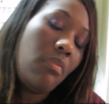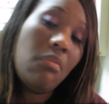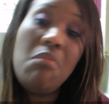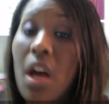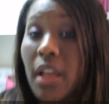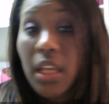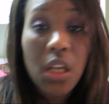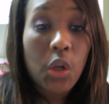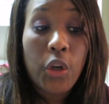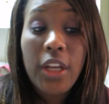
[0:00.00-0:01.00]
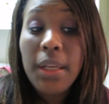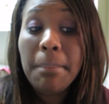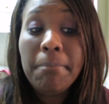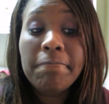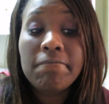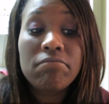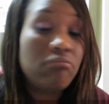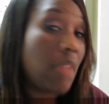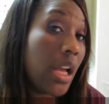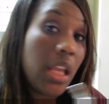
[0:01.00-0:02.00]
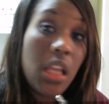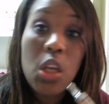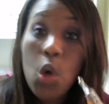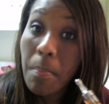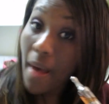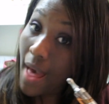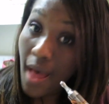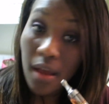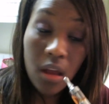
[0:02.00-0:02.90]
Not getting cream. Not getting no pie.